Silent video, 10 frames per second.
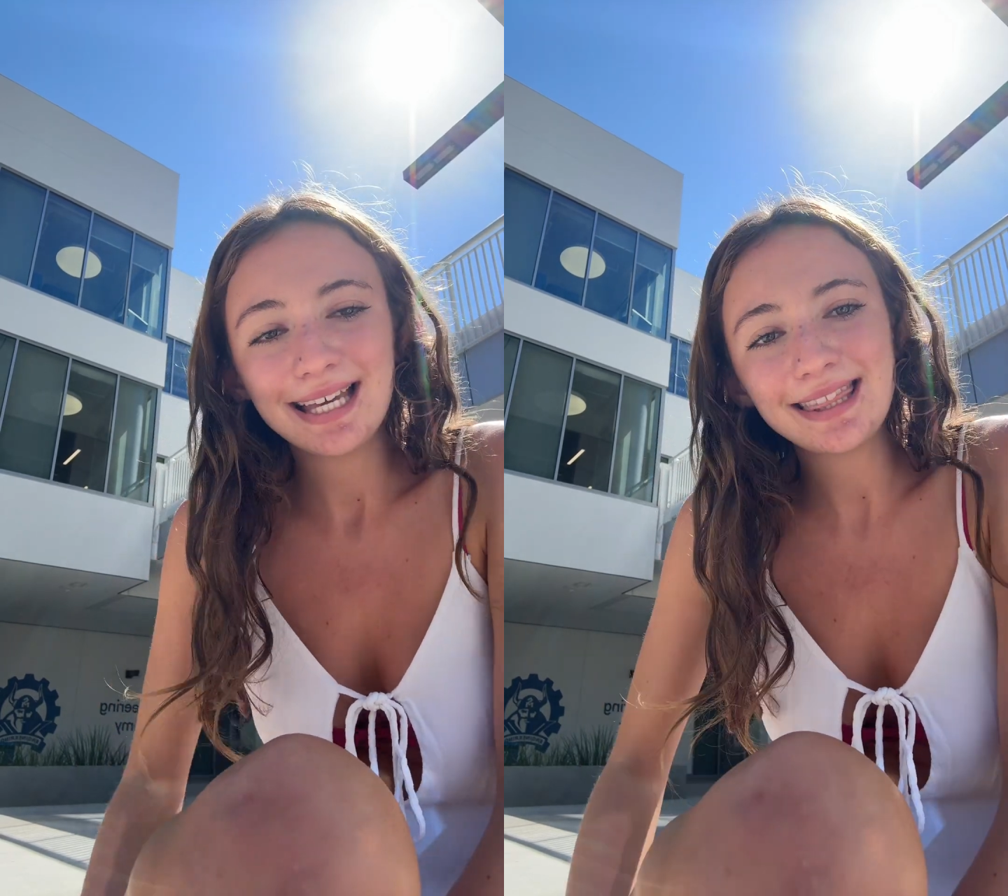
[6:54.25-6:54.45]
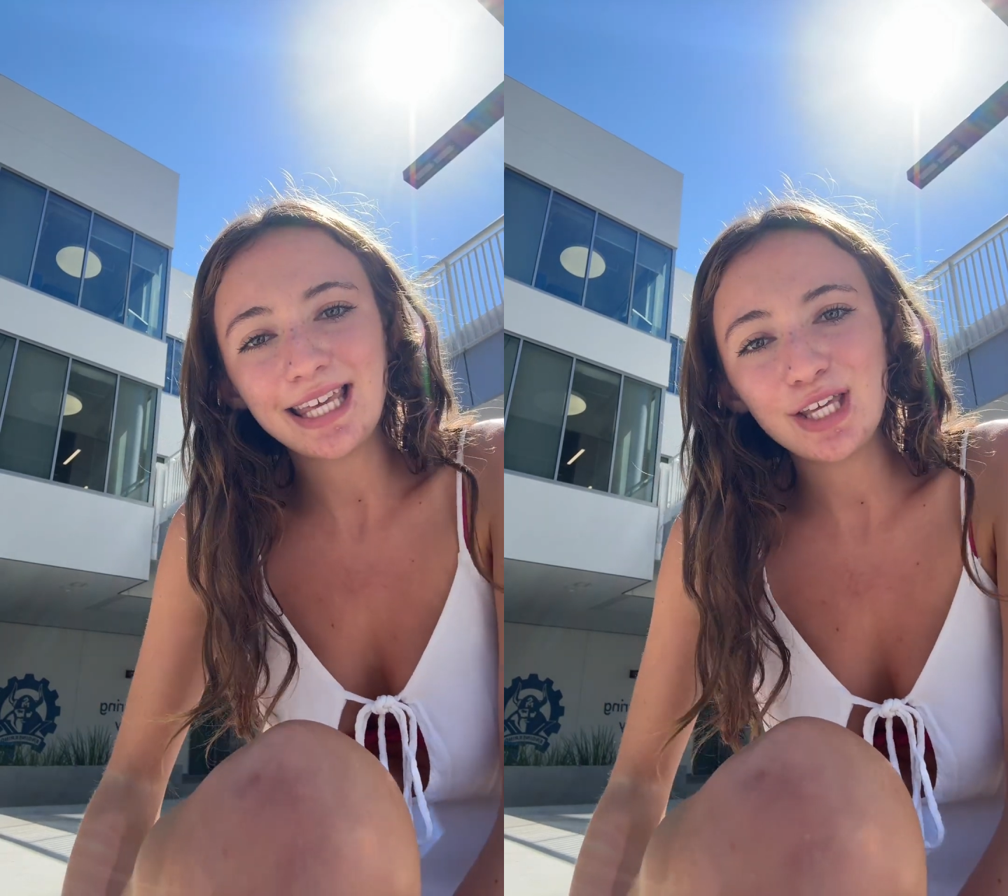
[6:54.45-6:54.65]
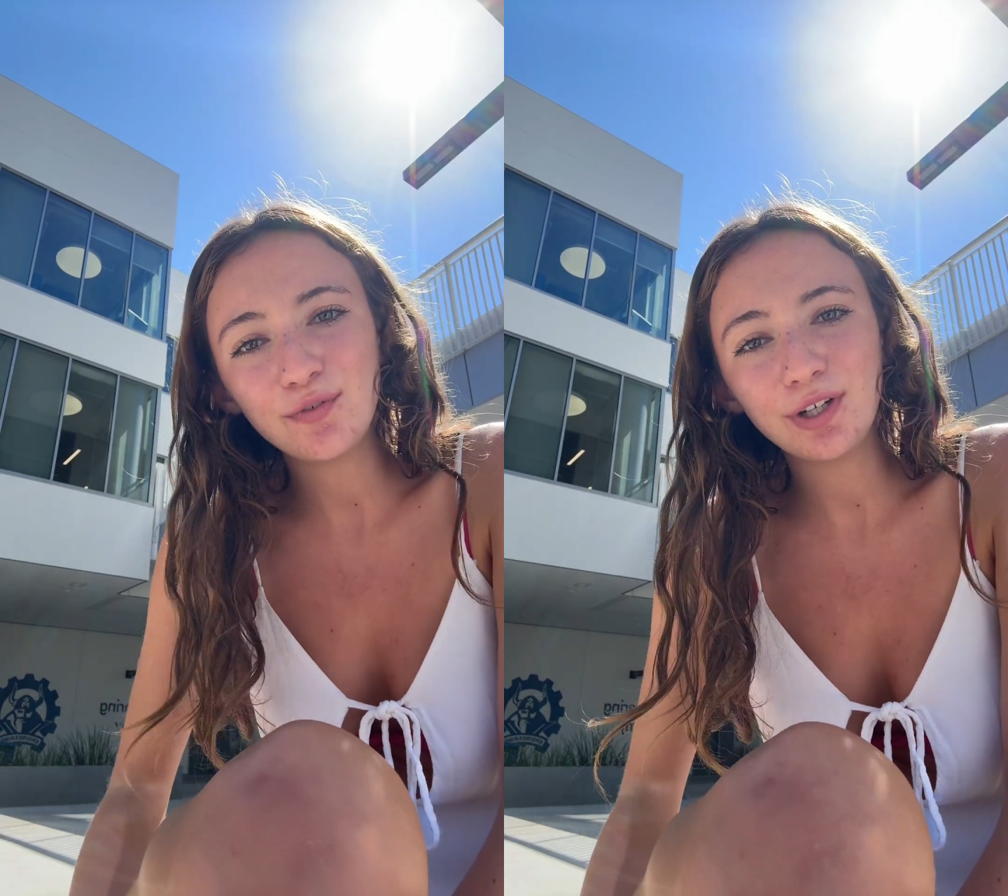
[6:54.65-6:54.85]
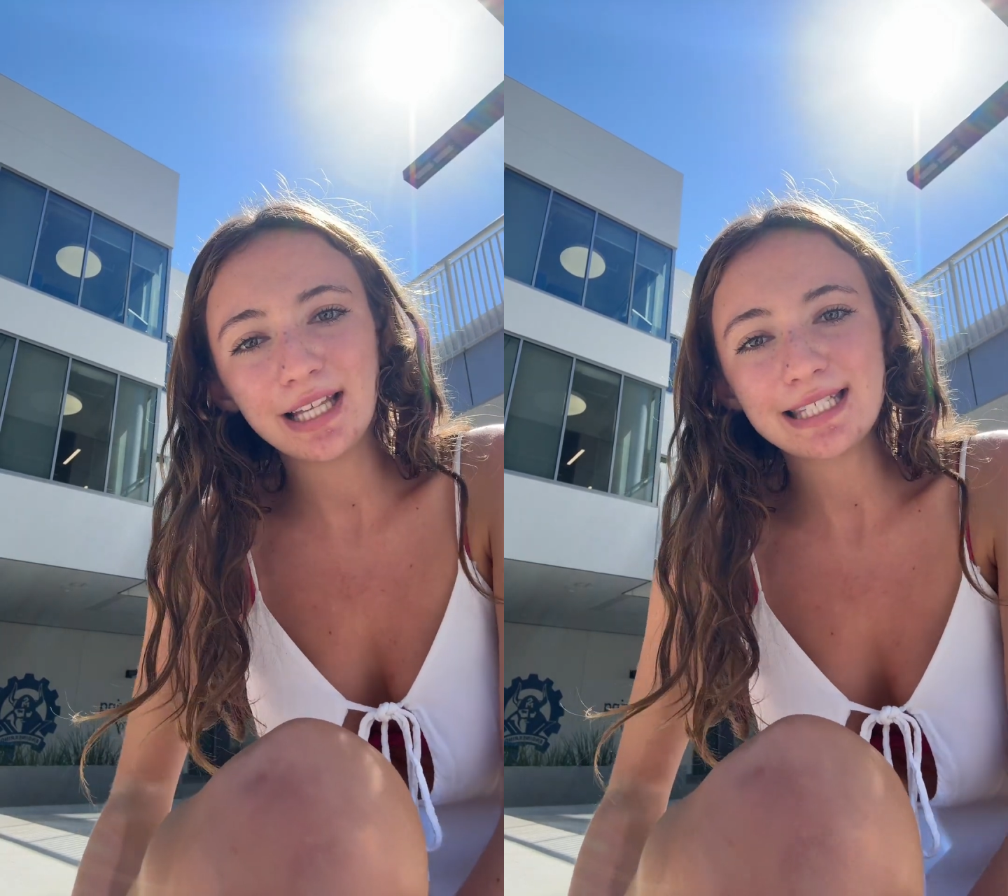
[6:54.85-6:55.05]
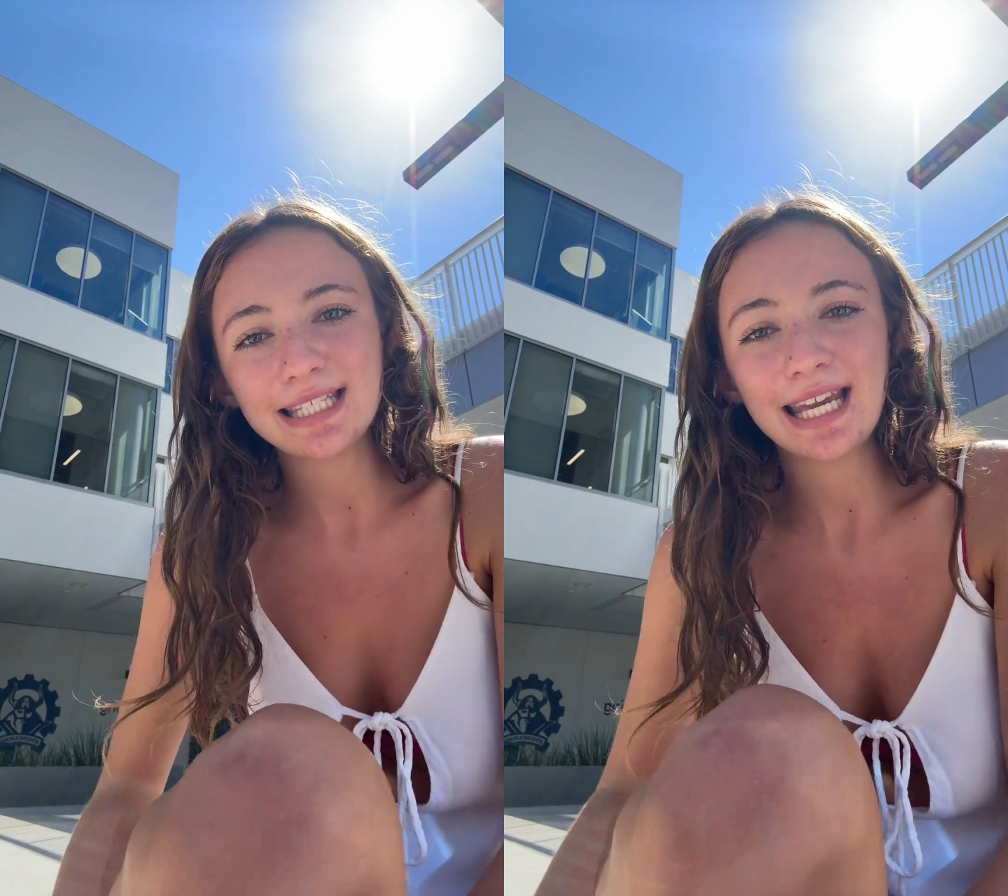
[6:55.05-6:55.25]
Thank you for
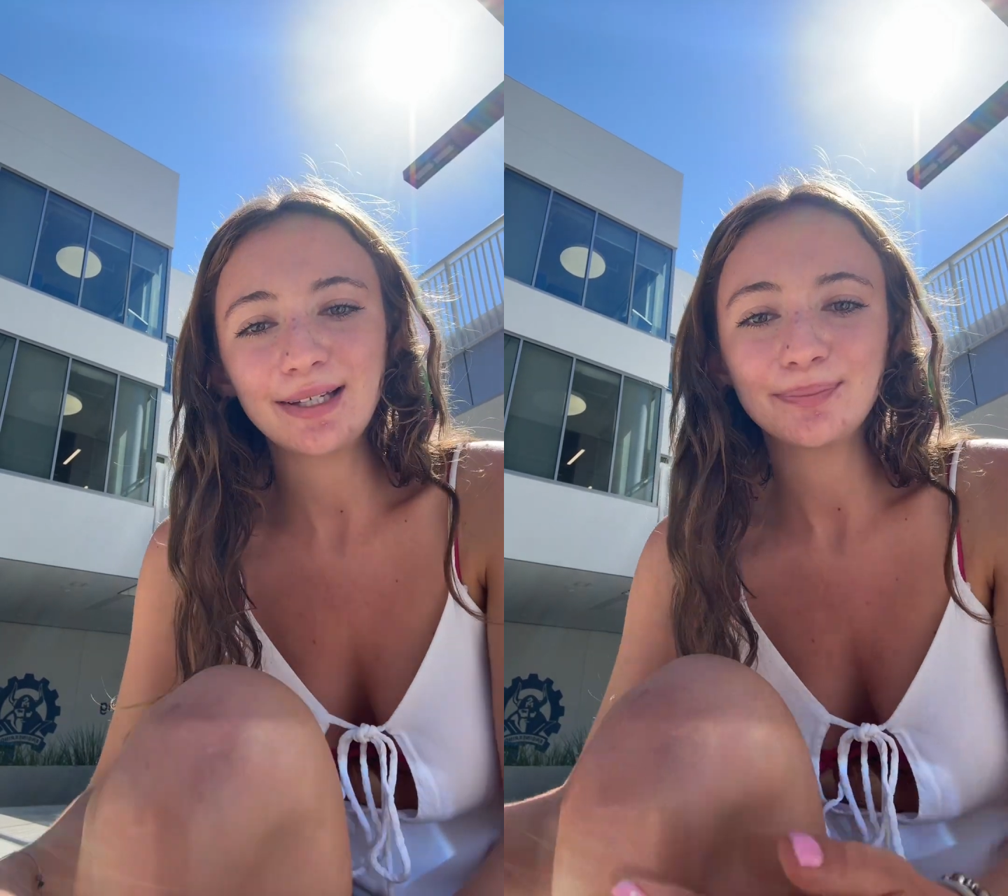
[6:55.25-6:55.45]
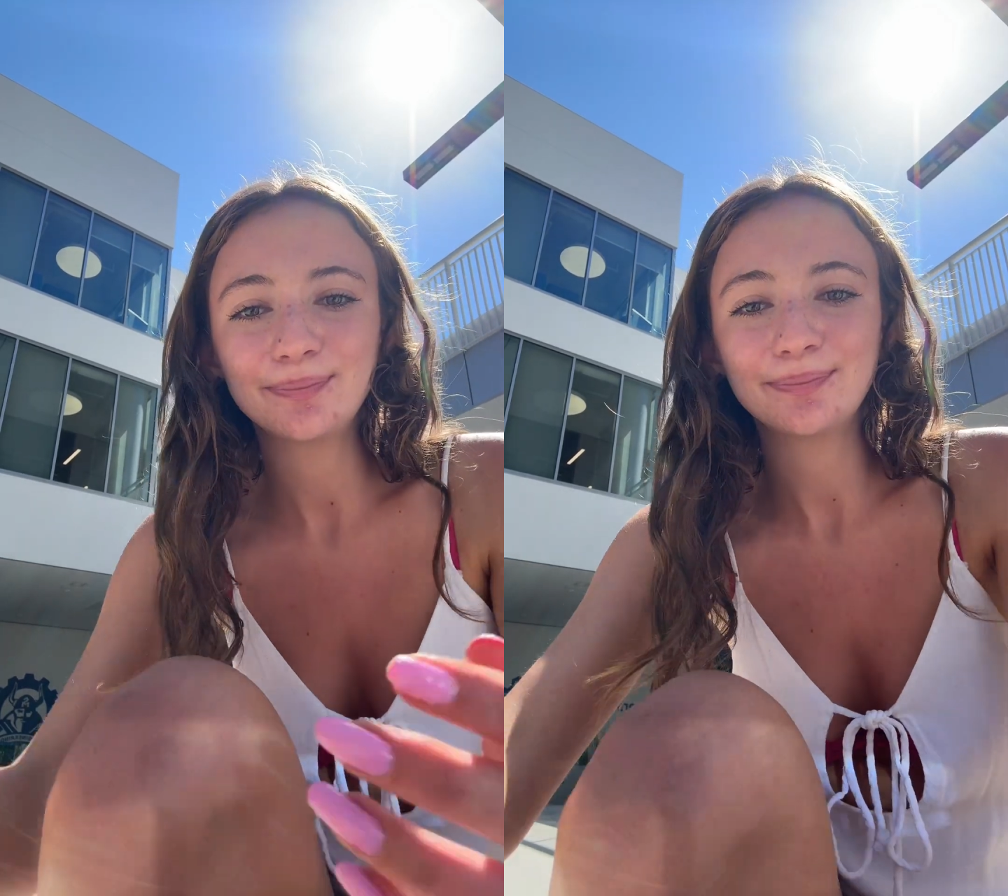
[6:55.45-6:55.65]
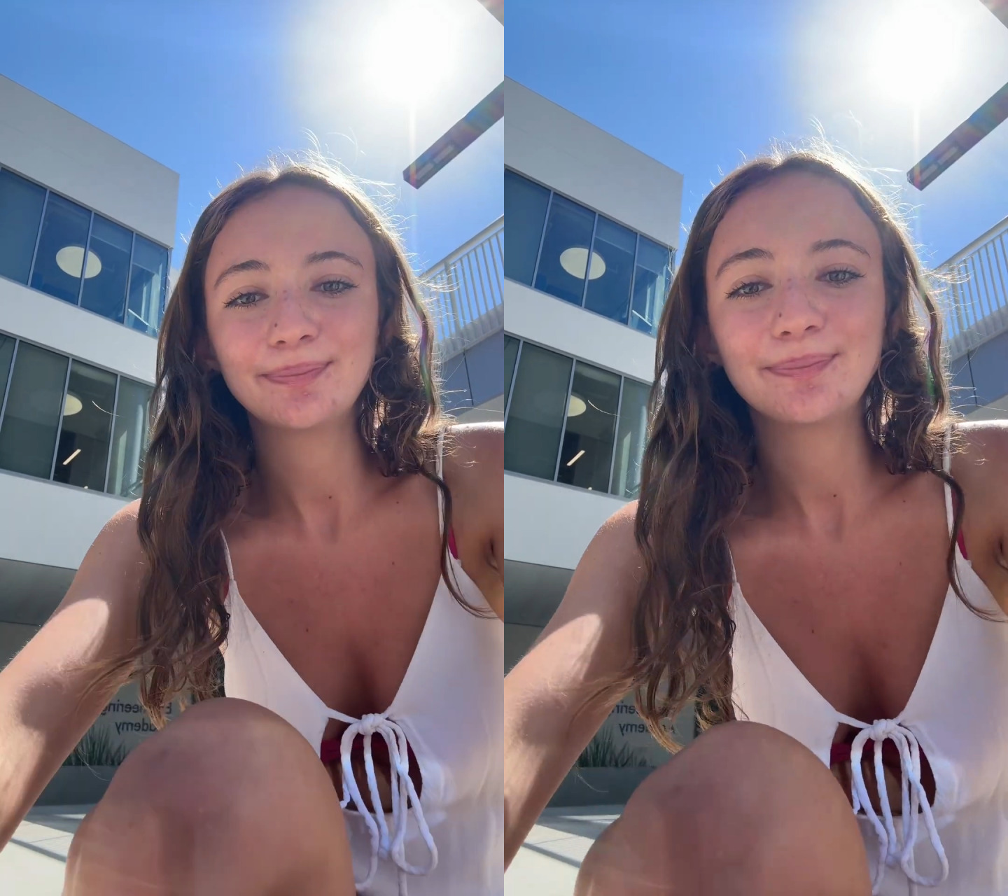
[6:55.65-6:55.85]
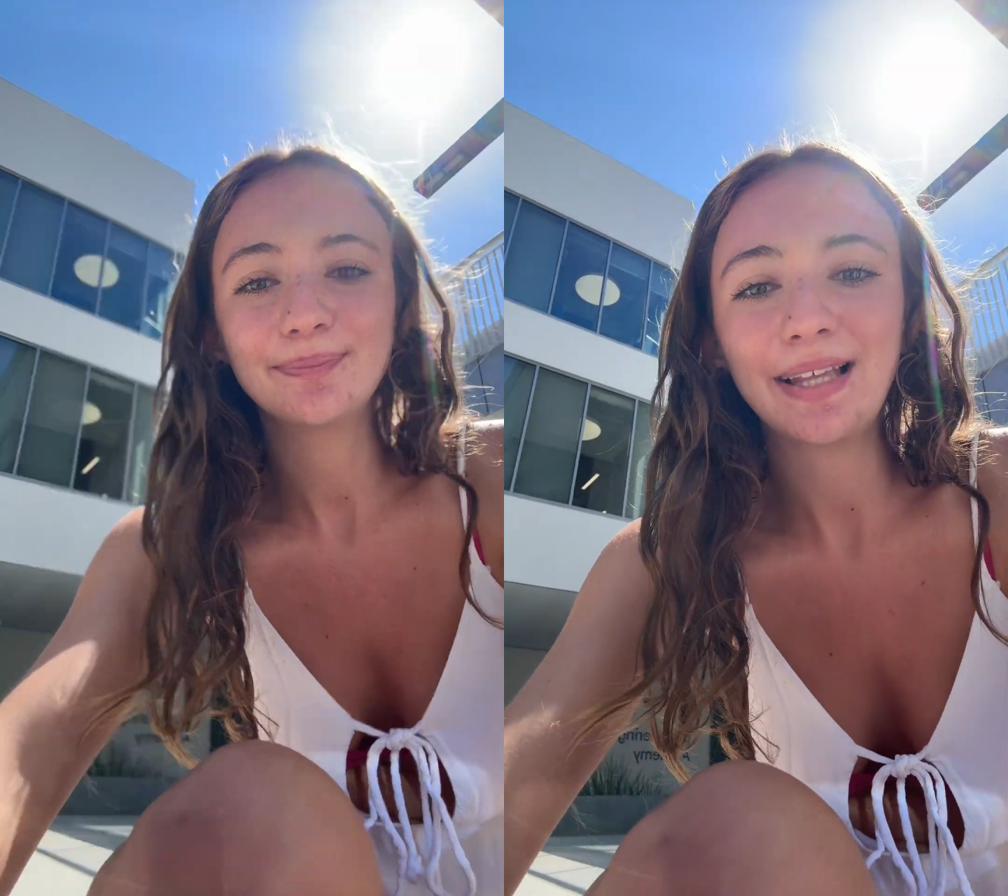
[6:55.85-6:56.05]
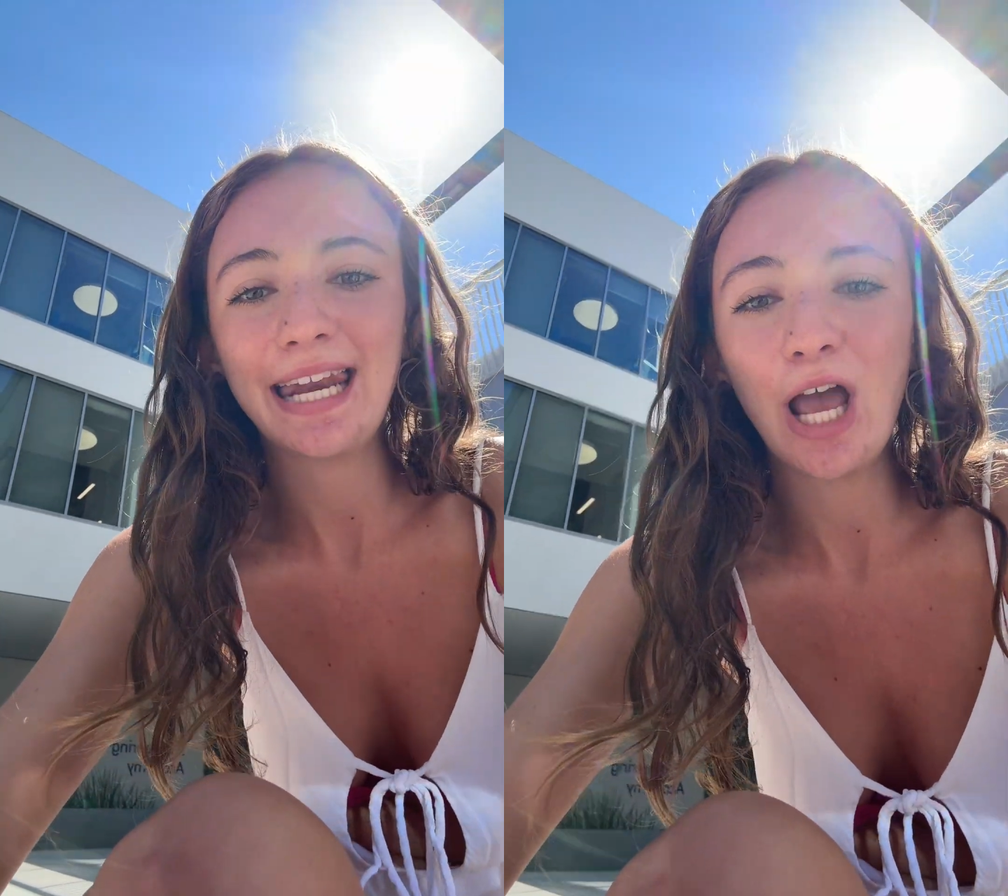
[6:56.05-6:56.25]
listening,
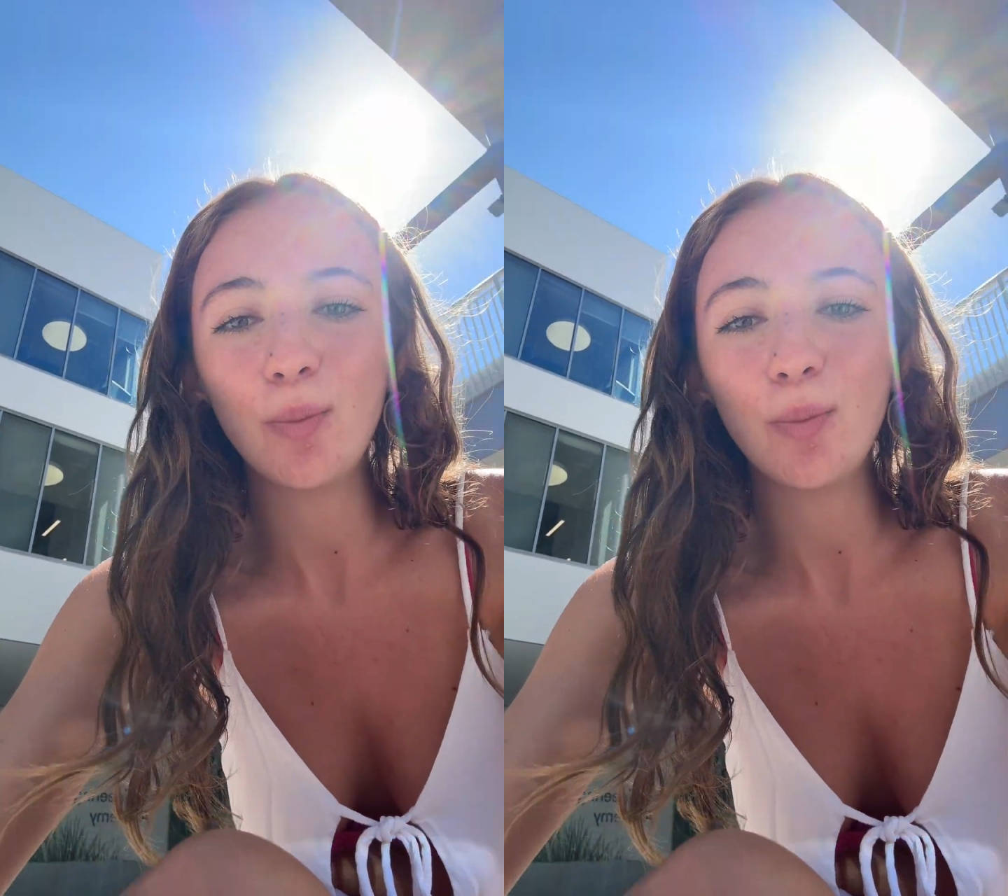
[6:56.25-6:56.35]
and I hope